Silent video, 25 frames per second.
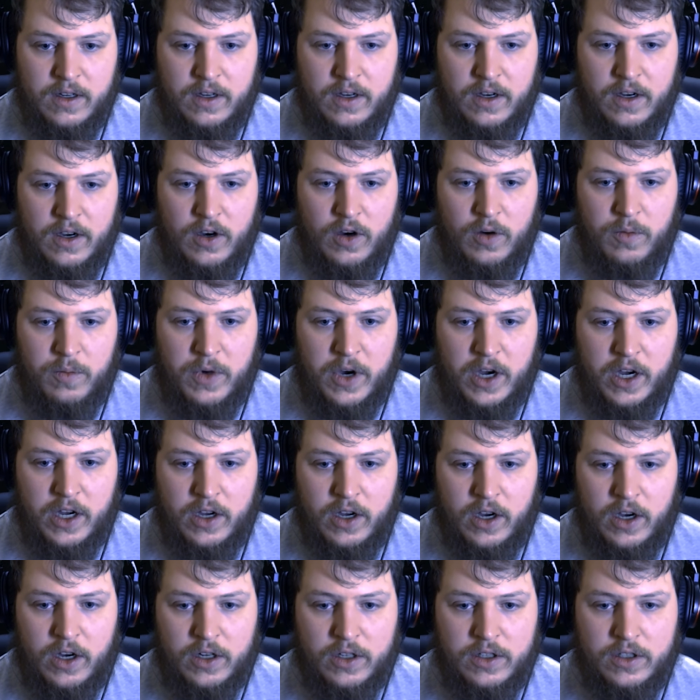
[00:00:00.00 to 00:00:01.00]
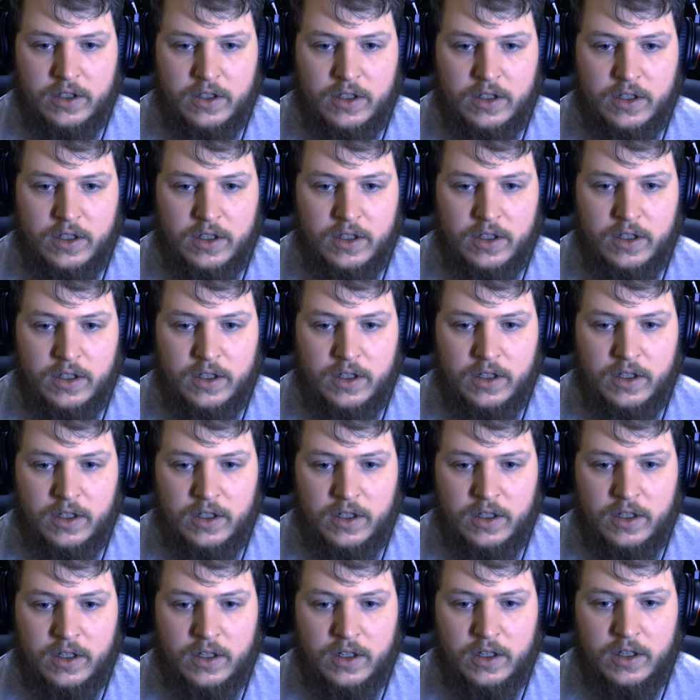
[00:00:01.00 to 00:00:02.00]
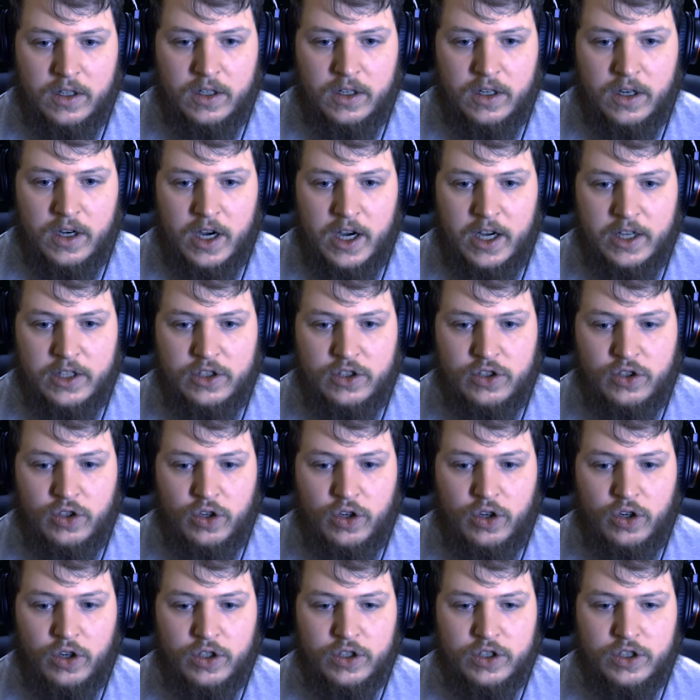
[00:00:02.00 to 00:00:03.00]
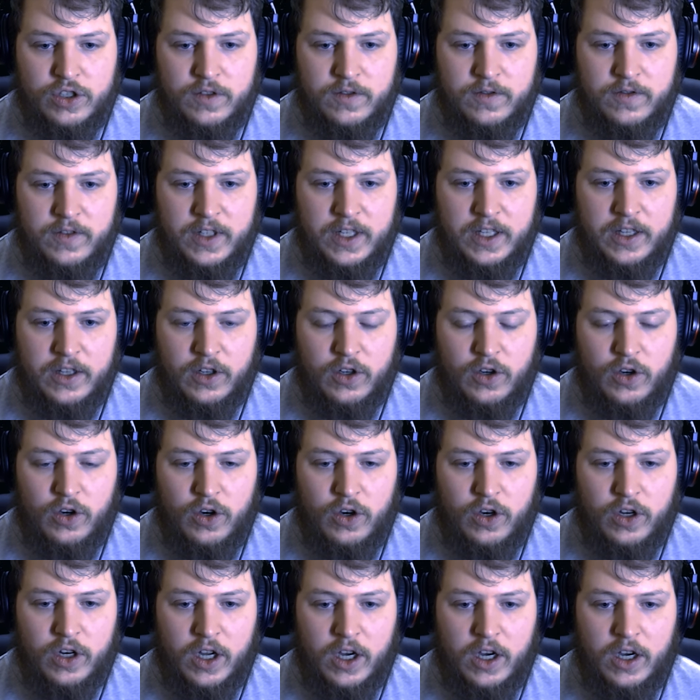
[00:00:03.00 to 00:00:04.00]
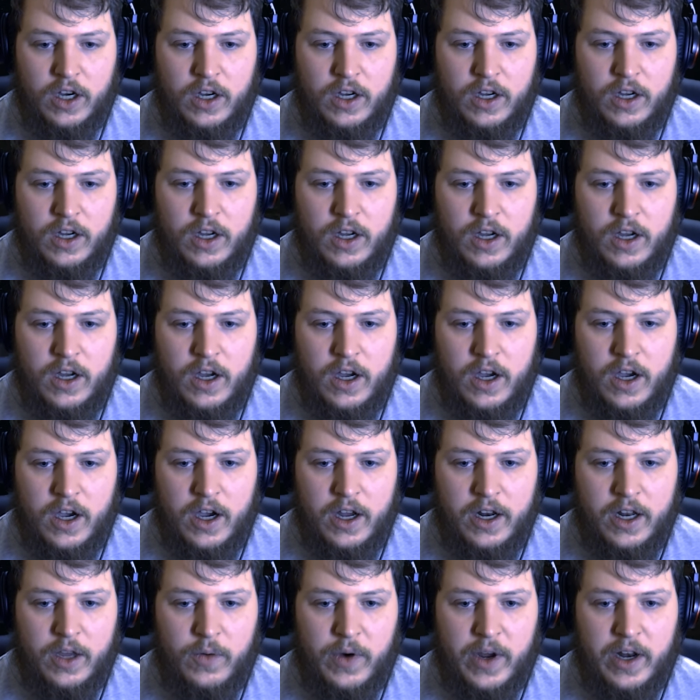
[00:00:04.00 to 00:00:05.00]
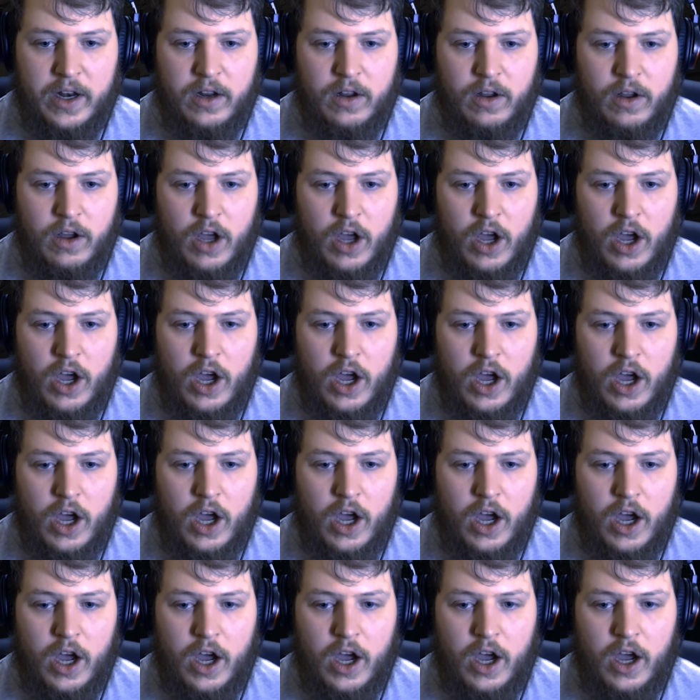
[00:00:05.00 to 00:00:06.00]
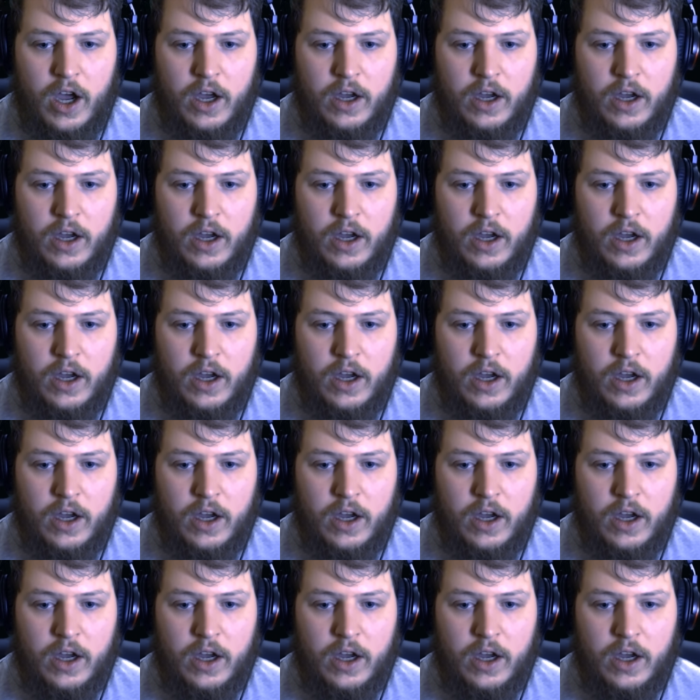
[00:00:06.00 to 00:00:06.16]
Oh my god. Uh-huh. I saw something in the corner and it went. Oh, uh...